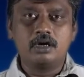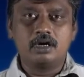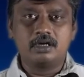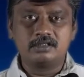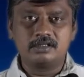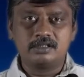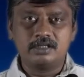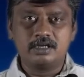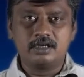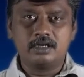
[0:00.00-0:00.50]

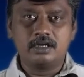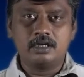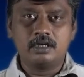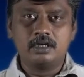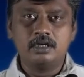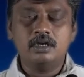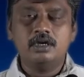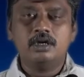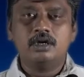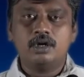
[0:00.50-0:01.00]
cos theta.
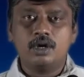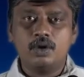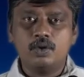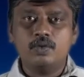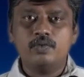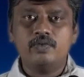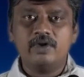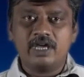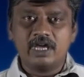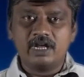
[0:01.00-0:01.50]
Now
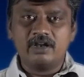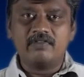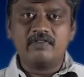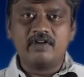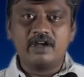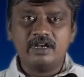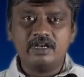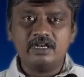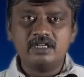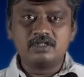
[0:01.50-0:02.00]
we can
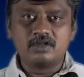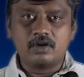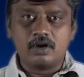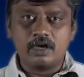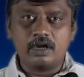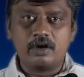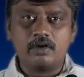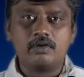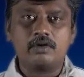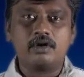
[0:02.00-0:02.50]
find the
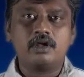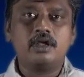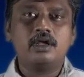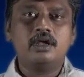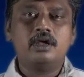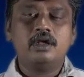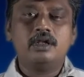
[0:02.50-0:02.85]
square root.